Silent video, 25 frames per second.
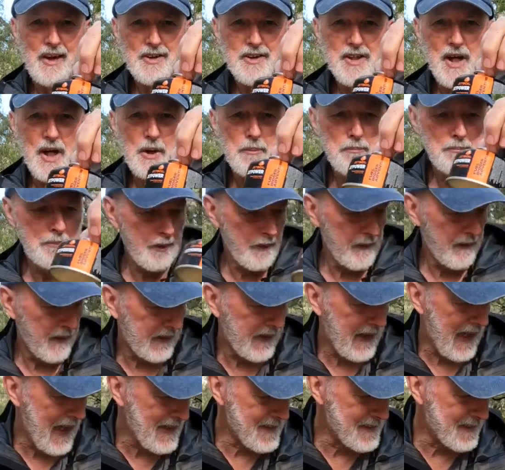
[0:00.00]
I don't
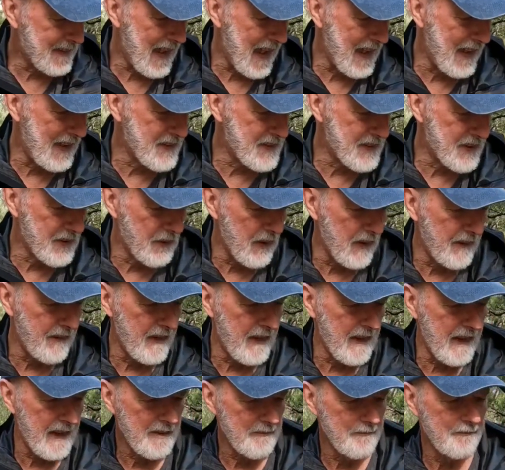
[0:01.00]
put the gas canister
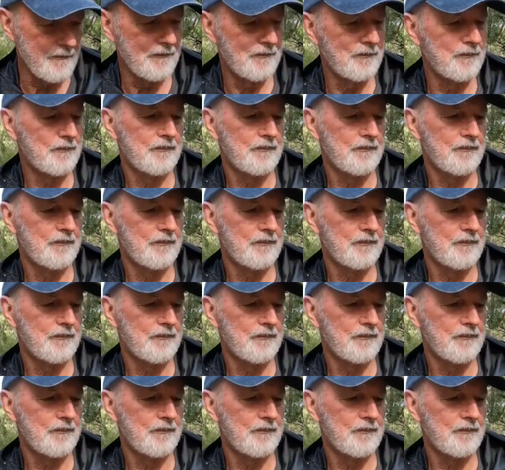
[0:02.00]
in there.